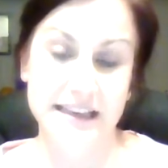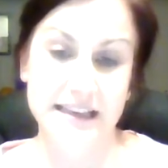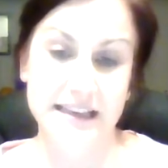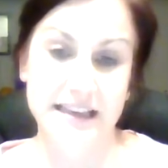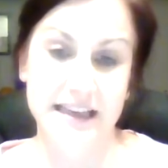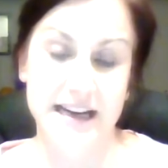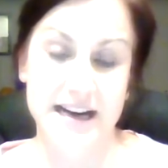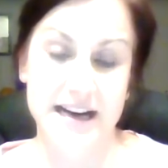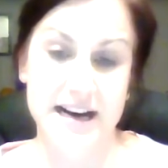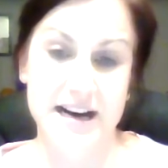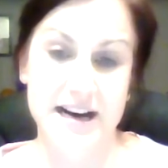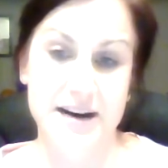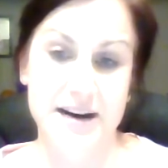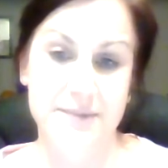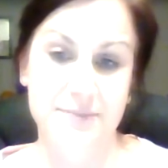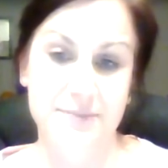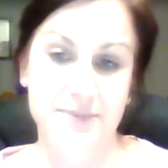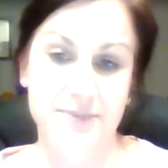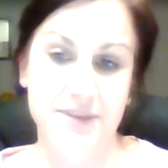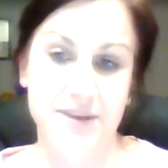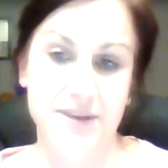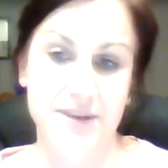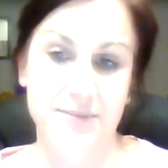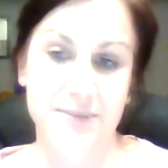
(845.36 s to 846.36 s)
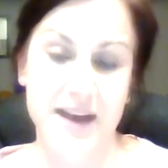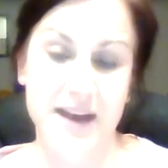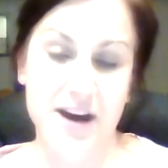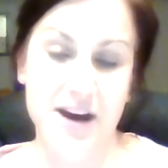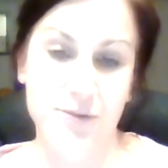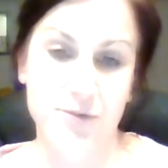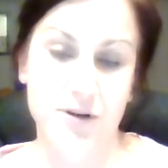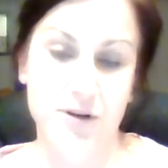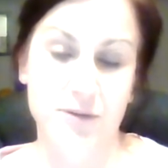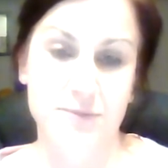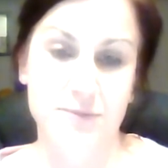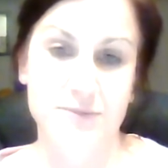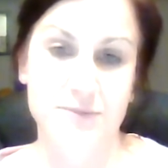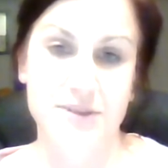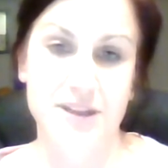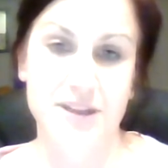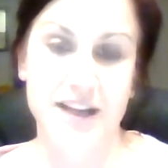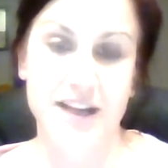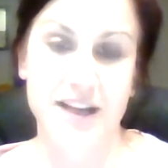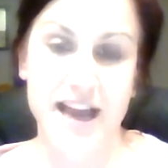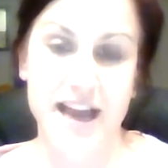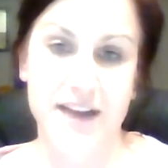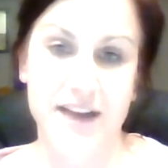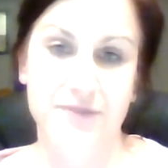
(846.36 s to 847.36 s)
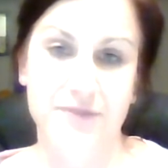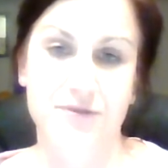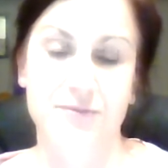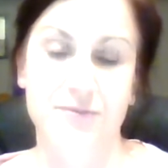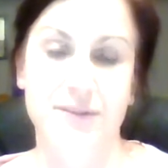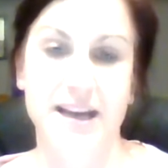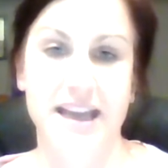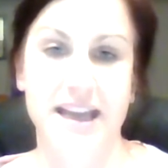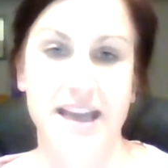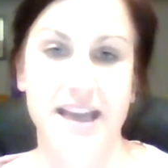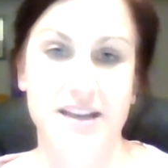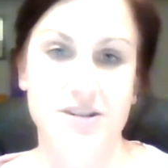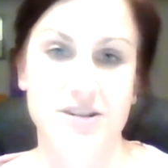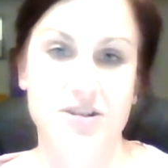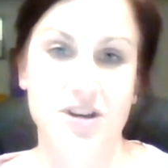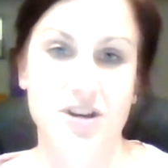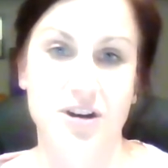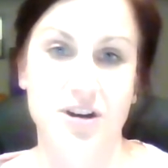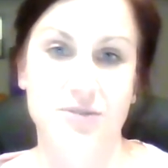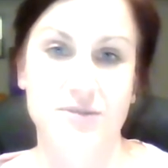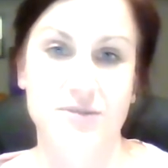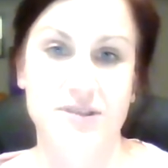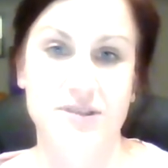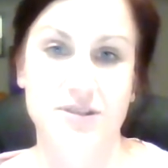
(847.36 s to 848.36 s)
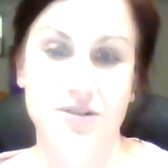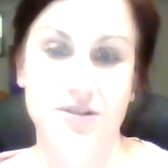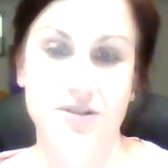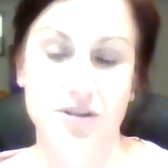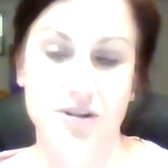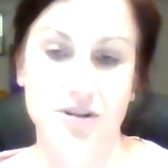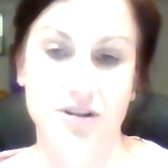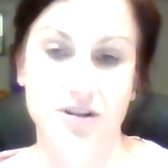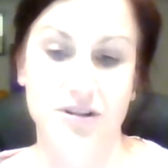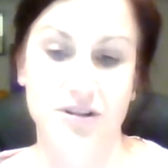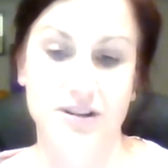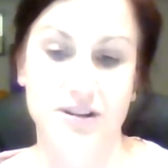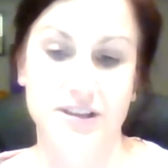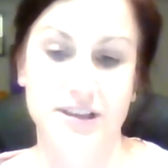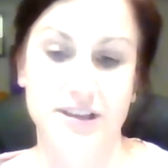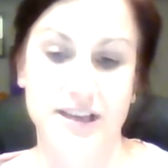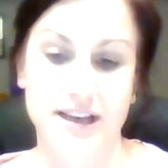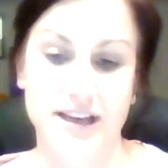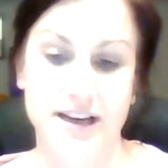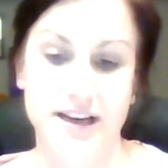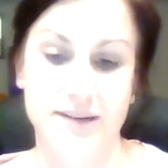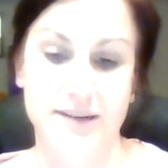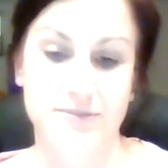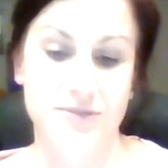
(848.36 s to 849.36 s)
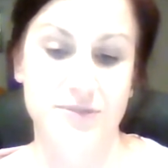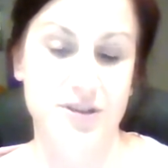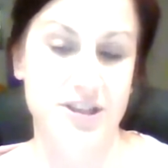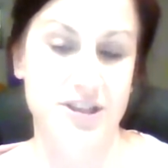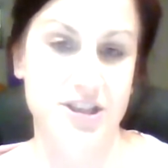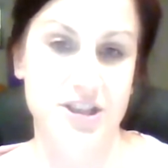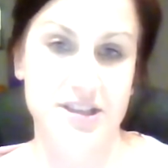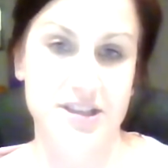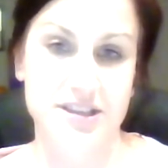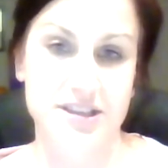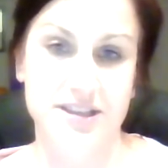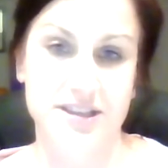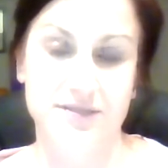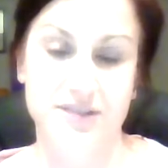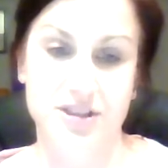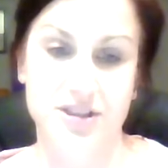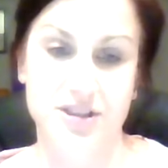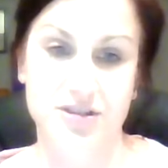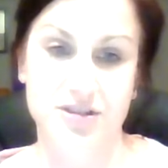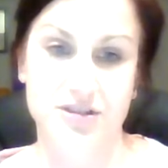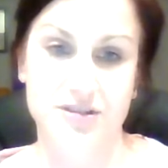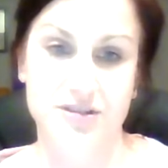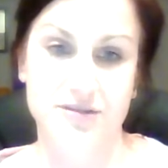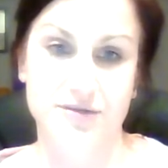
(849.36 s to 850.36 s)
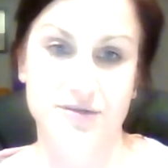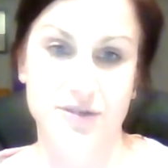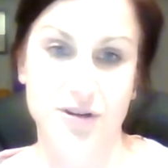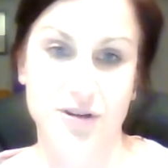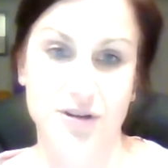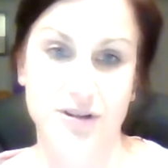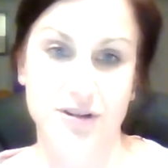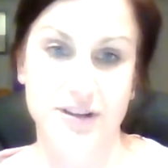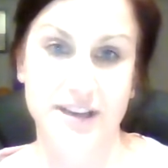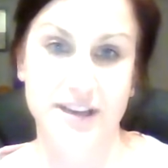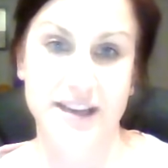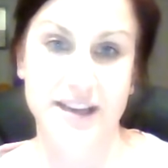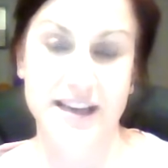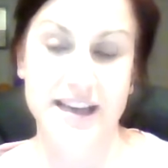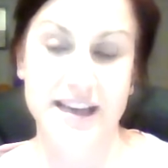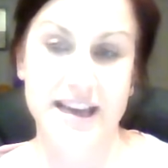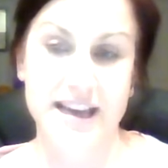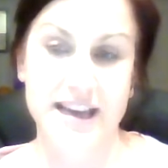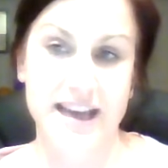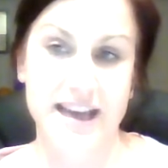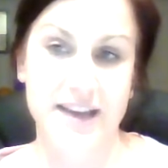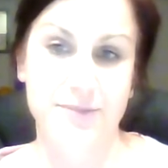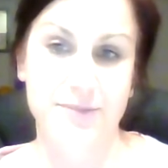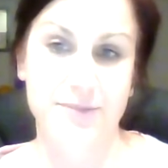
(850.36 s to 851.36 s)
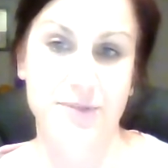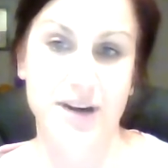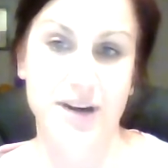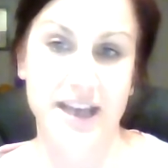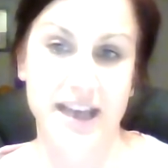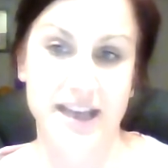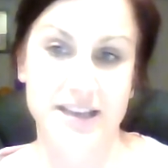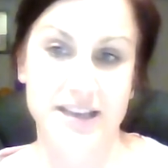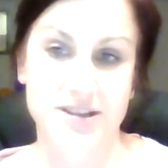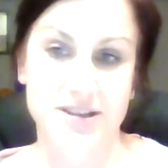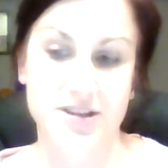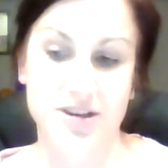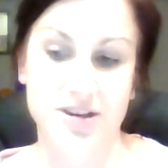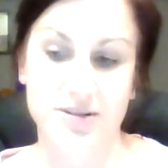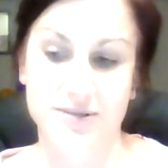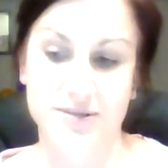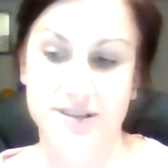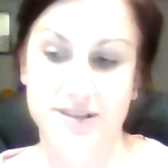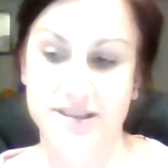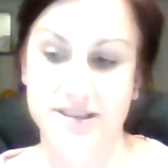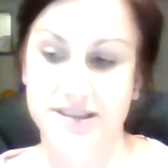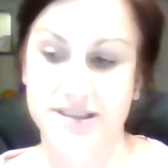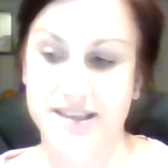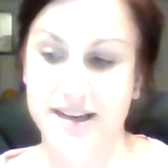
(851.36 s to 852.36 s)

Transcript: The bowel problems that I had from my endo is gone. Digestive issues have gone, and my endo is,